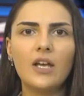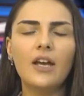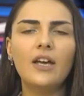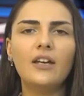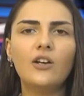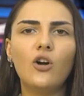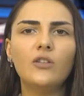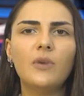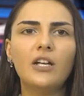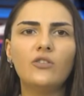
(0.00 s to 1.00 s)
In a
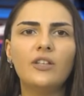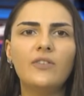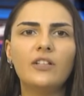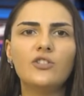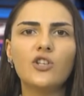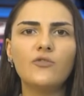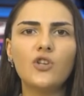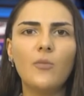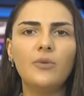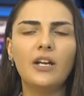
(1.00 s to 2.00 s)
gold mine of the village of
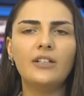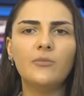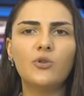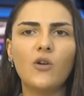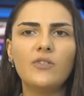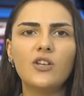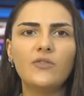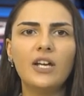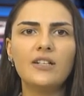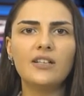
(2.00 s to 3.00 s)
Chopler in the province
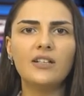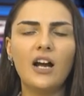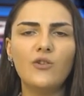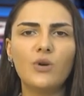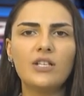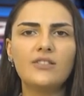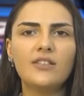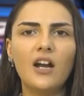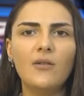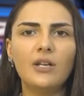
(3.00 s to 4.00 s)
of Yerznka in
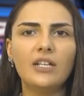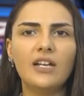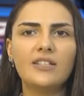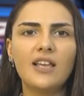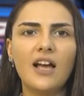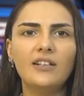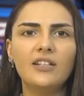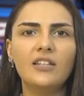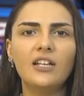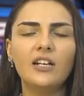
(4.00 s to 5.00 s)
western Armenia, a
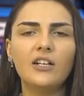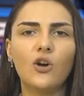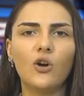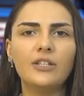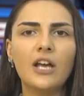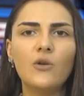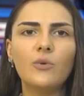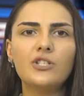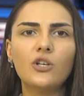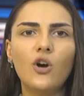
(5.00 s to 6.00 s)
cyanide leak occurred,
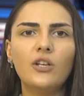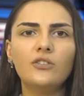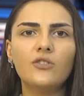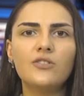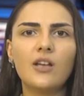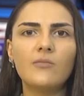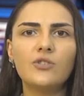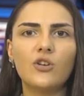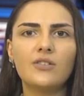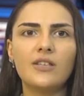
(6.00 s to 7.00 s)
which according to some
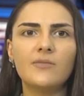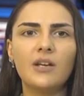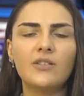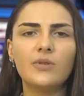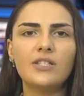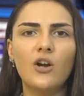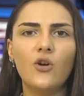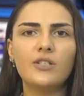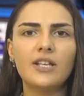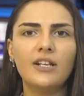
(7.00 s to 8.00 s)
sources mixed with the
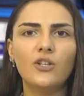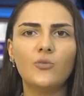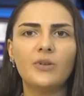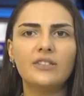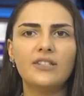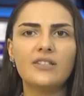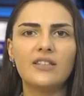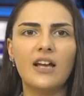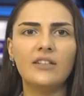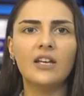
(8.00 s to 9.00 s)
earth and the Euphrates
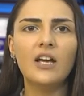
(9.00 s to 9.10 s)
land.